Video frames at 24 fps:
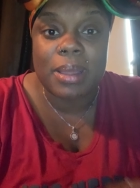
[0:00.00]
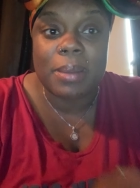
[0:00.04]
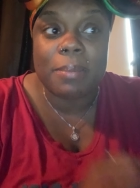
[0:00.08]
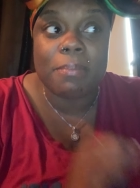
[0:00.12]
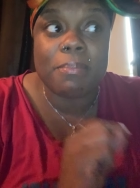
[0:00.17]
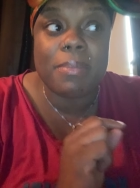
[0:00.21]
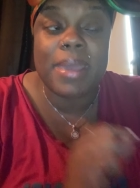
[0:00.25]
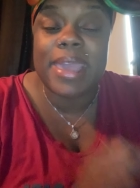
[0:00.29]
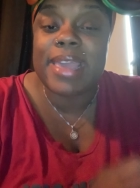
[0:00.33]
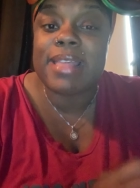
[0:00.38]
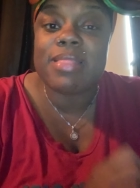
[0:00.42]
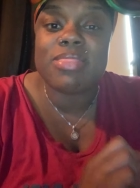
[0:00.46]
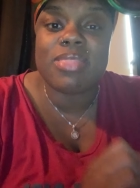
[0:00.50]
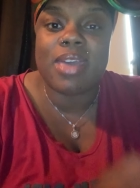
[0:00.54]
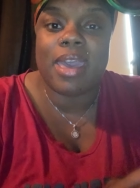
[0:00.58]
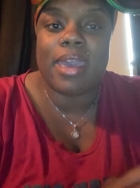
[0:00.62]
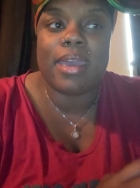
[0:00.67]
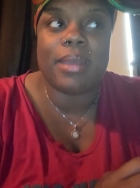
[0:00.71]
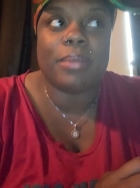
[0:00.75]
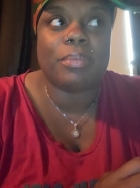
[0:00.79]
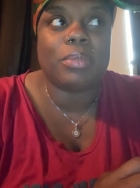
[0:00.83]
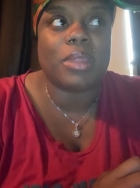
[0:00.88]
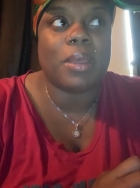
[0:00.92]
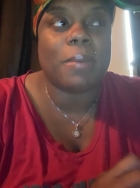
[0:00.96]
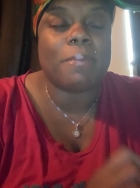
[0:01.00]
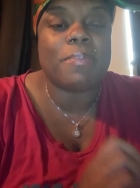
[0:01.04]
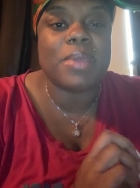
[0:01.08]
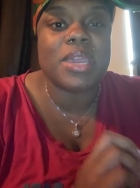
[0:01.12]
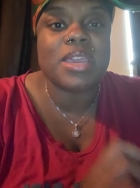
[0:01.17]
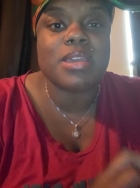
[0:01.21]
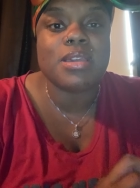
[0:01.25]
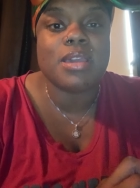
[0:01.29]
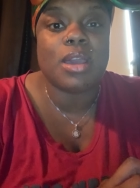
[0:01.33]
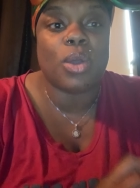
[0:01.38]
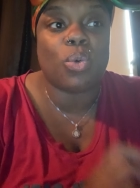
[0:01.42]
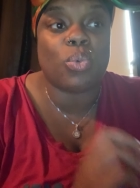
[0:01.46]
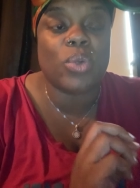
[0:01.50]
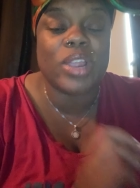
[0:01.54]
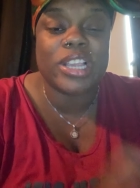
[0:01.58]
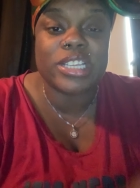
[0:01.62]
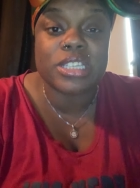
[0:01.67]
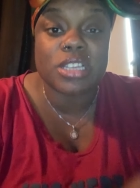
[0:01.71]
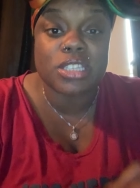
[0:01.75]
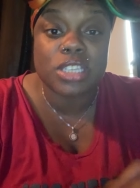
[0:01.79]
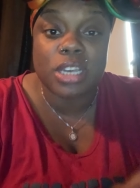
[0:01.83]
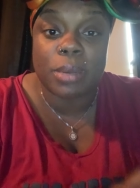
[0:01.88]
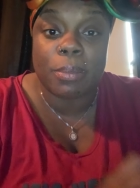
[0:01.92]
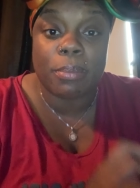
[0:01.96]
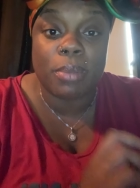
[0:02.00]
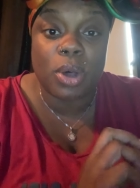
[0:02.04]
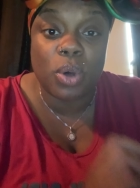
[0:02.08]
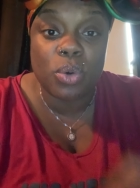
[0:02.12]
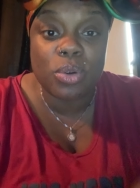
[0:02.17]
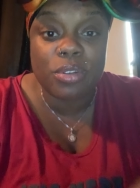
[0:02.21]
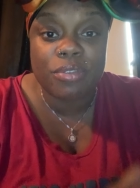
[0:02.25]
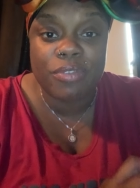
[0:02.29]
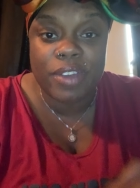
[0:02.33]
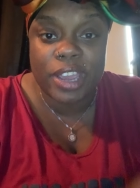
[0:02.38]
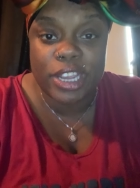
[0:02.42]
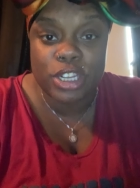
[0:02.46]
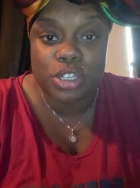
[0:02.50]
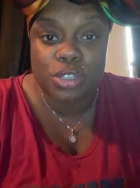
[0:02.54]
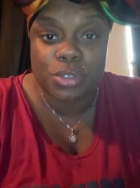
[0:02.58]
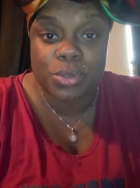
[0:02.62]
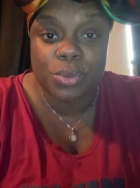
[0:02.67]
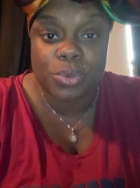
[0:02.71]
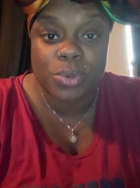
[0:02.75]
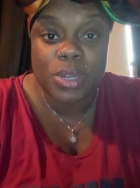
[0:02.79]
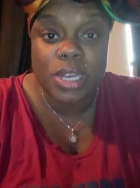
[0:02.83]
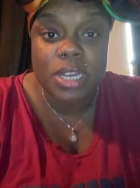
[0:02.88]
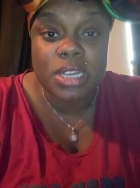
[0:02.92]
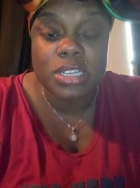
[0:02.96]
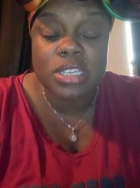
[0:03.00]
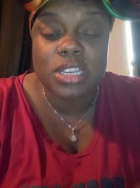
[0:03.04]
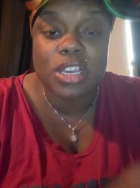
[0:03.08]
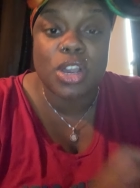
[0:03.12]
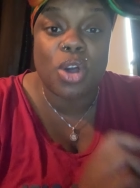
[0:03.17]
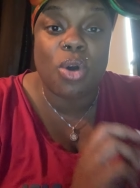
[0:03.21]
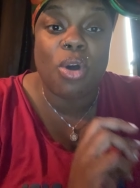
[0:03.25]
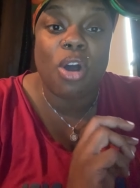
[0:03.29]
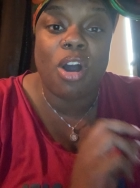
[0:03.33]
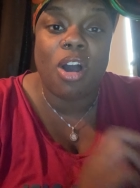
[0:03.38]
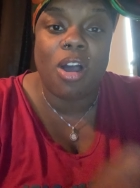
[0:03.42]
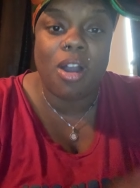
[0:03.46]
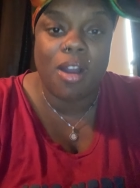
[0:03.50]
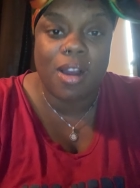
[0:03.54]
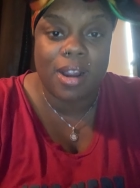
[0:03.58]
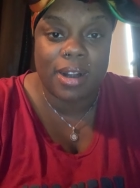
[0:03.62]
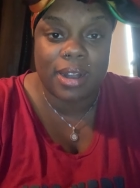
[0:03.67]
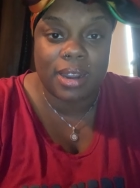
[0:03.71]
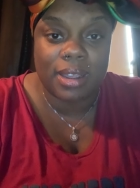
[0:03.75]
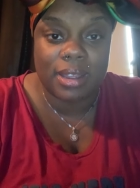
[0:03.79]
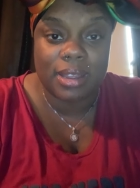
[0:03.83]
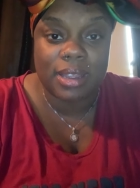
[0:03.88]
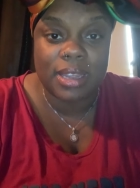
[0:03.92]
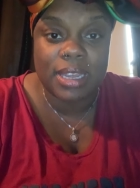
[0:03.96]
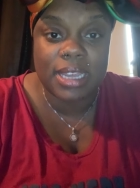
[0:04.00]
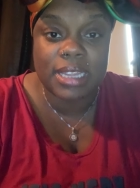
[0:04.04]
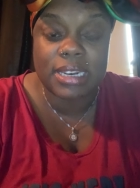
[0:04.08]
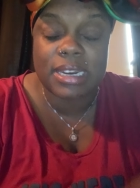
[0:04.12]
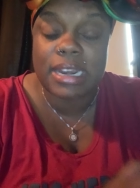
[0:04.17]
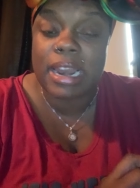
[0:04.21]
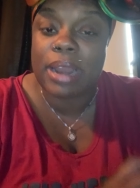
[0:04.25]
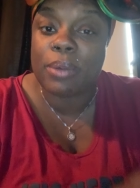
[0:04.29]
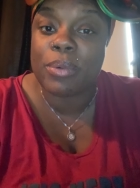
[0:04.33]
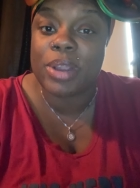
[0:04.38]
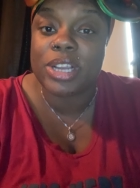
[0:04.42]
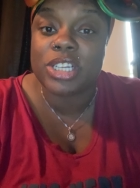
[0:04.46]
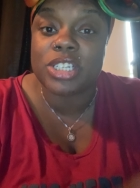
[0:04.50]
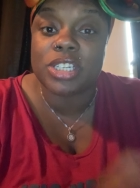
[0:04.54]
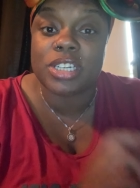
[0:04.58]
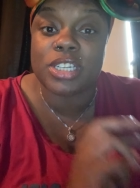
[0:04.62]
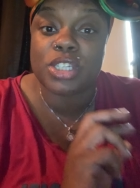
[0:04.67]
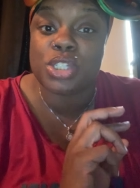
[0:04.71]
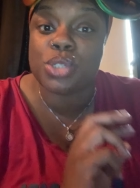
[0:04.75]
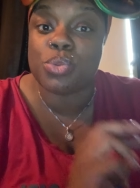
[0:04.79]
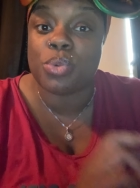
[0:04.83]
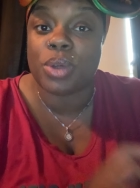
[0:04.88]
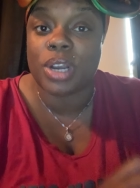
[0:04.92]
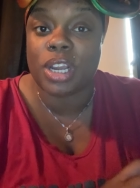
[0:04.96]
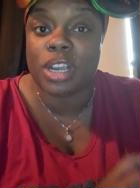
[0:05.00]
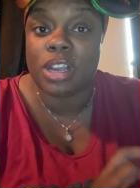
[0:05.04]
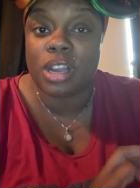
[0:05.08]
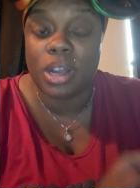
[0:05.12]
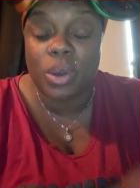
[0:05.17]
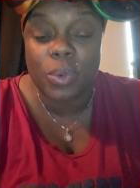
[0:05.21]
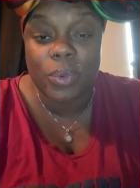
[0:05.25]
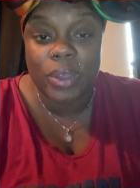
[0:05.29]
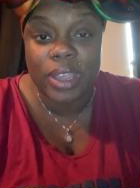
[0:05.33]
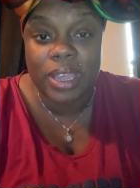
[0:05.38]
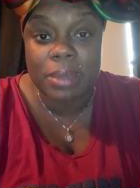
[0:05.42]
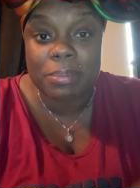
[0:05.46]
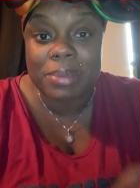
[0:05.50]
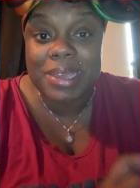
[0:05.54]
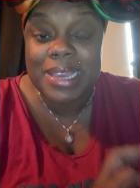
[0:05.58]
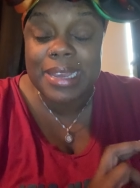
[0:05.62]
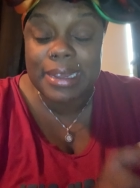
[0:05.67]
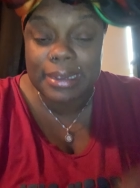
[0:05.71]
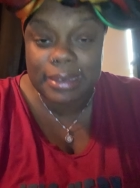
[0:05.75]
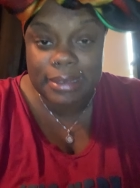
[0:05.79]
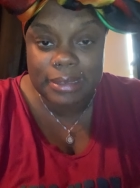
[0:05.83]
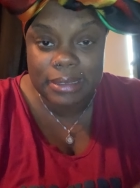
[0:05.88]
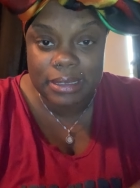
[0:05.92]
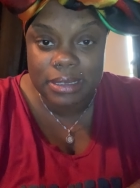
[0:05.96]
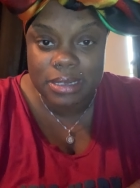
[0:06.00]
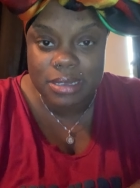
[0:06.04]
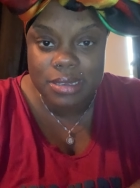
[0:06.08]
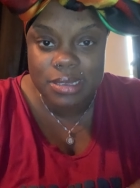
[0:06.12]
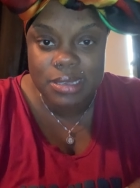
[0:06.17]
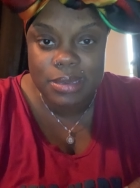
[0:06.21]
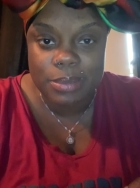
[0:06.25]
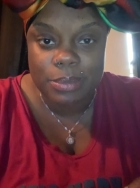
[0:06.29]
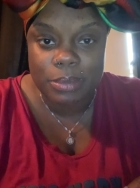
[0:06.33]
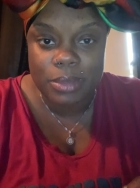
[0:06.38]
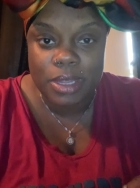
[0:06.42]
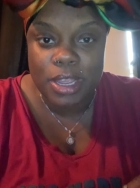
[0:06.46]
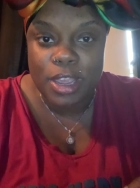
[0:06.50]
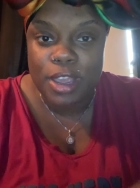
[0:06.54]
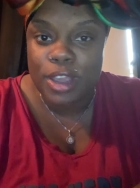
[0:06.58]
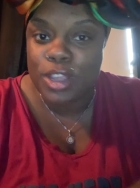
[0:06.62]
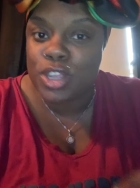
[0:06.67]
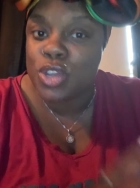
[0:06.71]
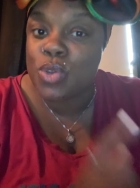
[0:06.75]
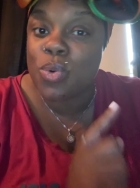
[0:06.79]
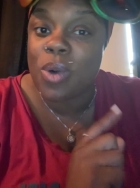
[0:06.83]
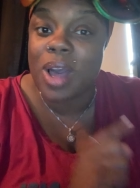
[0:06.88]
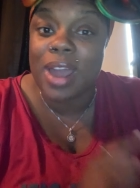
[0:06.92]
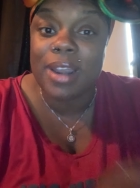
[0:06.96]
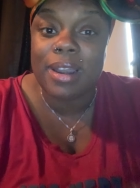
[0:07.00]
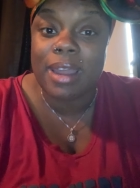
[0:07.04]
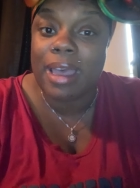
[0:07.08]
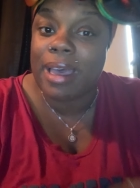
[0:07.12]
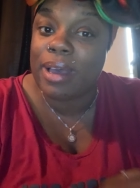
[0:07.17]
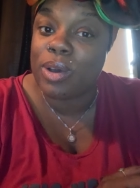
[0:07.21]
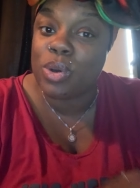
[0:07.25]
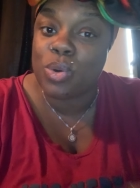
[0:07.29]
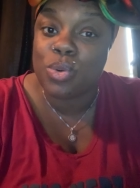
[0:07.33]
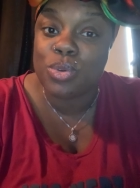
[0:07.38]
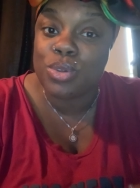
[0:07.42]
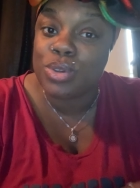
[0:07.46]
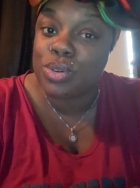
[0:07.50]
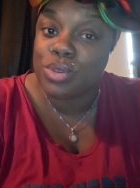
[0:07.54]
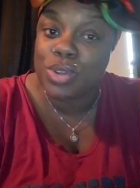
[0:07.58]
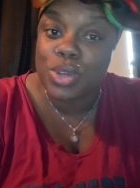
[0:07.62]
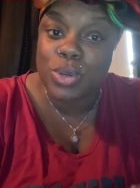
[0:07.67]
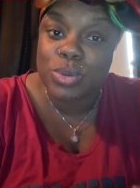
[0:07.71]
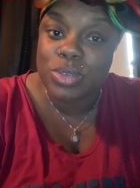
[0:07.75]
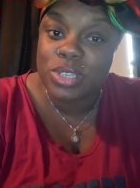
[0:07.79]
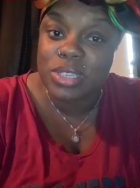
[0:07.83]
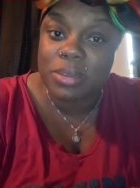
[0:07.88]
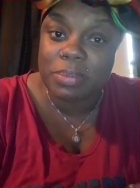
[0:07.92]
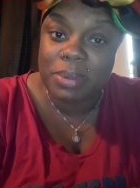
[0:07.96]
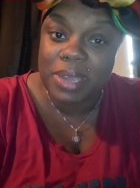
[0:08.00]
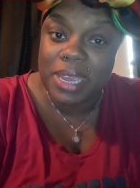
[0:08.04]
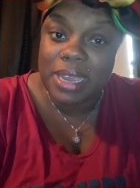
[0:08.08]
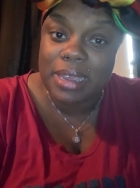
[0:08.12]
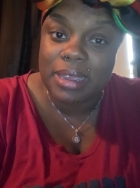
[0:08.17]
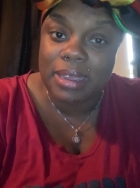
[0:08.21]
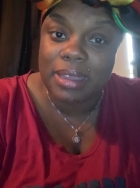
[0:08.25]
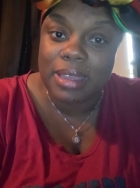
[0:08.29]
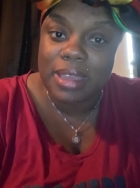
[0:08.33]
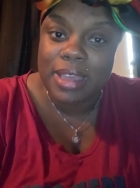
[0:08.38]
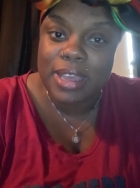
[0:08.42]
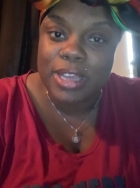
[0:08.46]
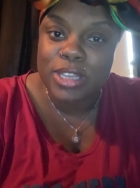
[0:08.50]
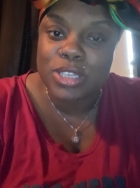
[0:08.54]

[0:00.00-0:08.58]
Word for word: Make that be a reason to motivate you to go harder in the direction that you want to go in because you are not who you used to be.